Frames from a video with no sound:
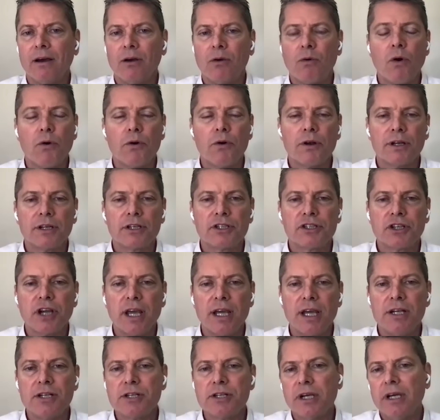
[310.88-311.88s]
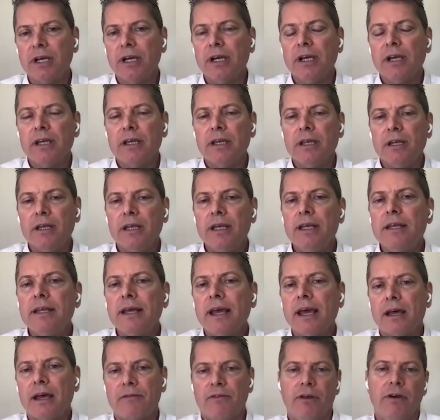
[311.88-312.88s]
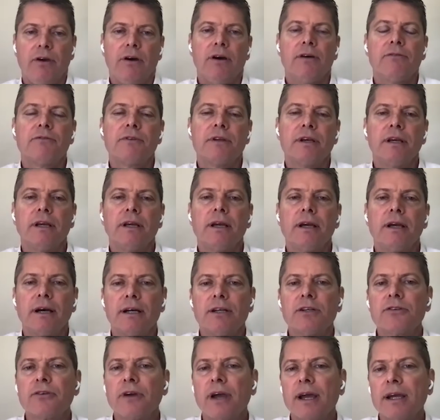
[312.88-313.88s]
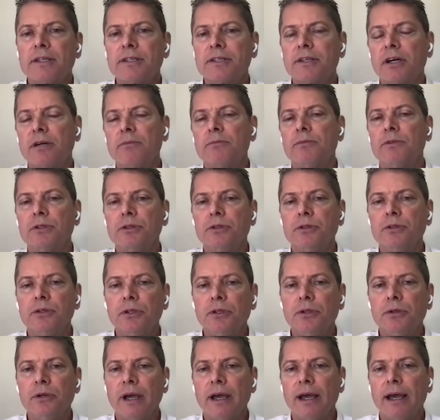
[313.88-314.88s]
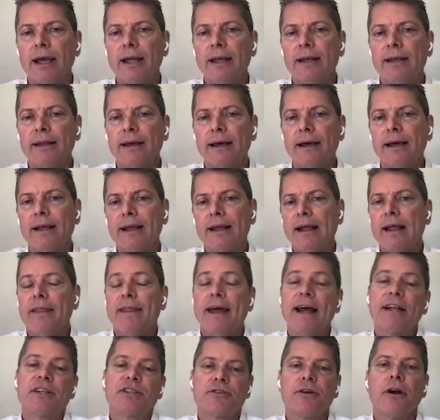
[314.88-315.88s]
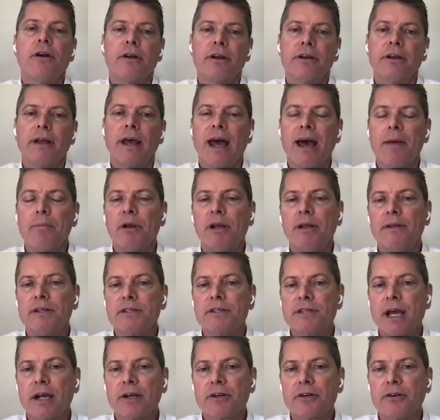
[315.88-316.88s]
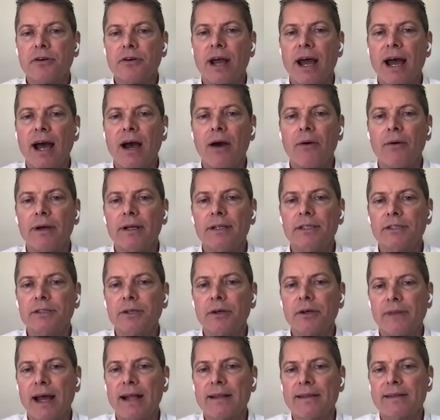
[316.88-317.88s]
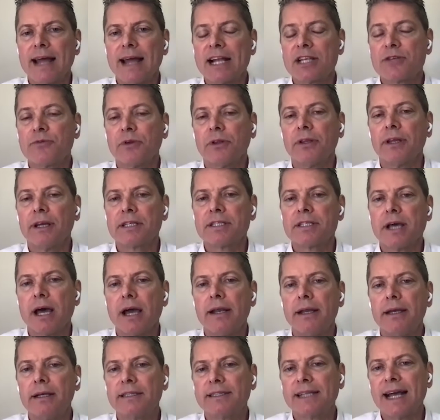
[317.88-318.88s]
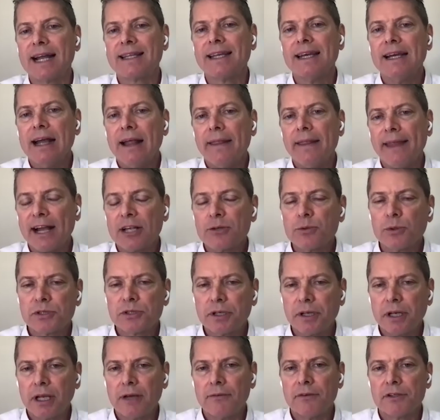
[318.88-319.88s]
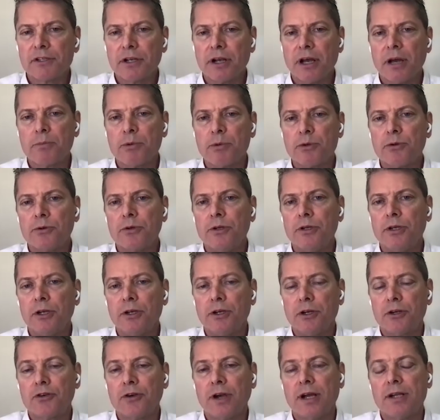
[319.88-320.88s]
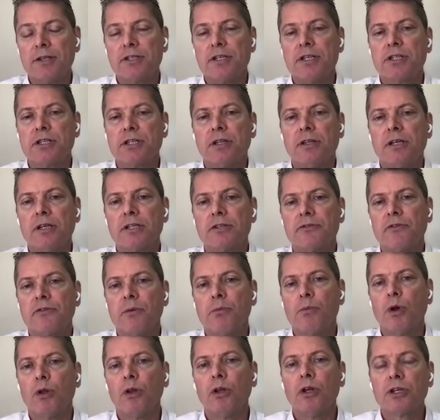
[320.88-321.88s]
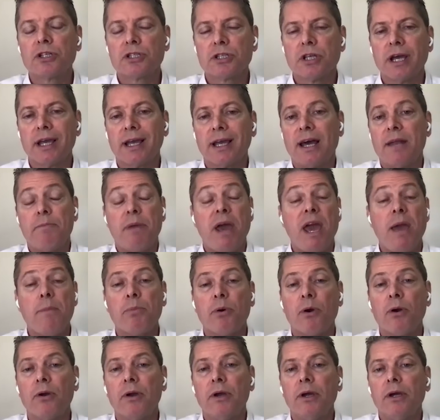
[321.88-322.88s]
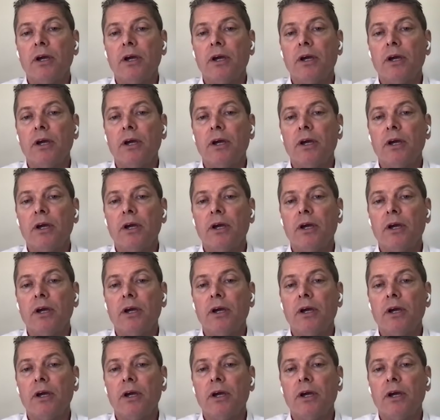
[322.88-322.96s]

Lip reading: quoted exchange, you need to have the offtake contracts come to you. And that's starting to happen in the sector now. And so that's really exciting. That's what's going to give us an opportunity to transition this from what looks like on paper